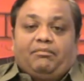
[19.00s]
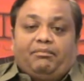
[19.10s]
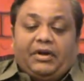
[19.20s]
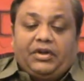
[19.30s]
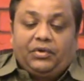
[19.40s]

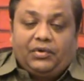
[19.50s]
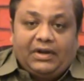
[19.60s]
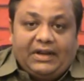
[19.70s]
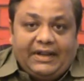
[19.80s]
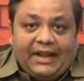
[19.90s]

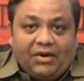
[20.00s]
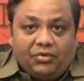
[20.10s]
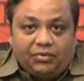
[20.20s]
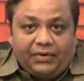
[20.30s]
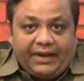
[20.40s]
Particularly
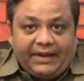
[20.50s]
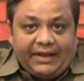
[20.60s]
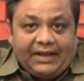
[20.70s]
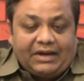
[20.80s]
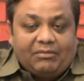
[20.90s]
have to take
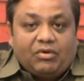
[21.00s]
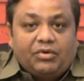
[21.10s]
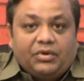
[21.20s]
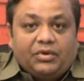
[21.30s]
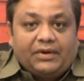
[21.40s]
care
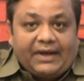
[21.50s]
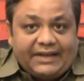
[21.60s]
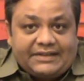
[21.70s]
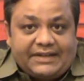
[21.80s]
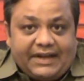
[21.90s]
about your
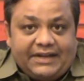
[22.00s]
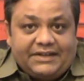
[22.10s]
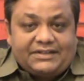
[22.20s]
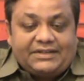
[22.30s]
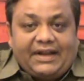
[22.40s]

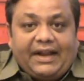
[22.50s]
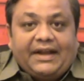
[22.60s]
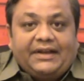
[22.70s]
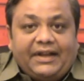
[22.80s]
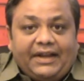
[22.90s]
eyesight
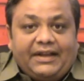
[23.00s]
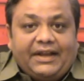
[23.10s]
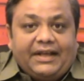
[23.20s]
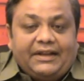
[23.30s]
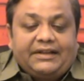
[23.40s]
and take
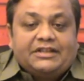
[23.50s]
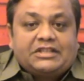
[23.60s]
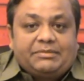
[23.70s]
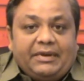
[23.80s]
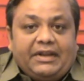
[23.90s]
care in
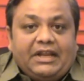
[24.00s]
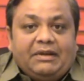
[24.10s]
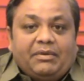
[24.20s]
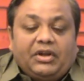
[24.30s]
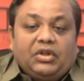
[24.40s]

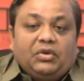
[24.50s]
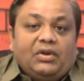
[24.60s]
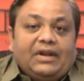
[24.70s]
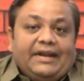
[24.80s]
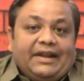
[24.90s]
speaking,
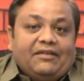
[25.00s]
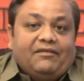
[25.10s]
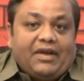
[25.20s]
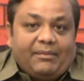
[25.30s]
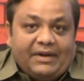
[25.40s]
particularly in
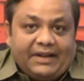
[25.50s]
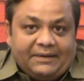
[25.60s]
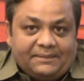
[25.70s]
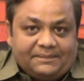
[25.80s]
family.